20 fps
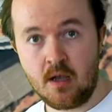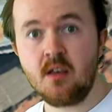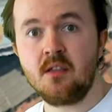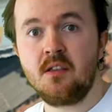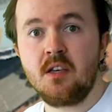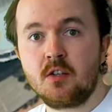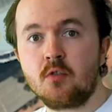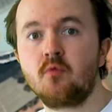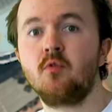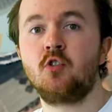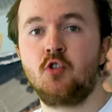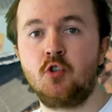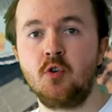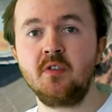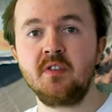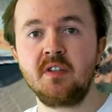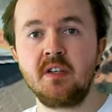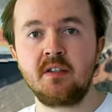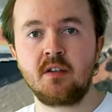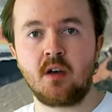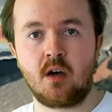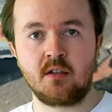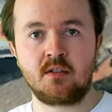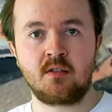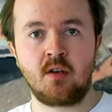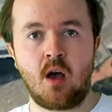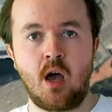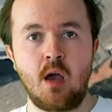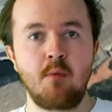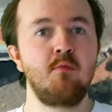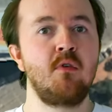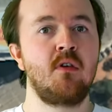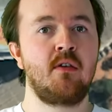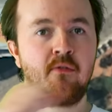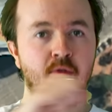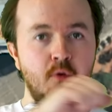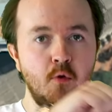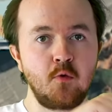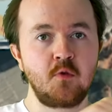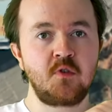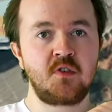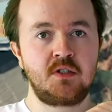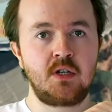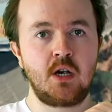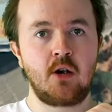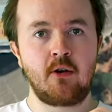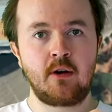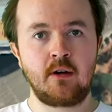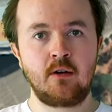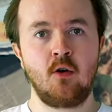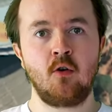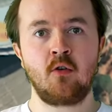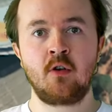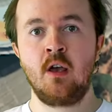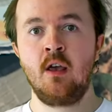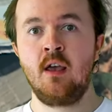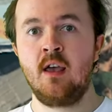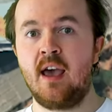This reduces our time with full steering lock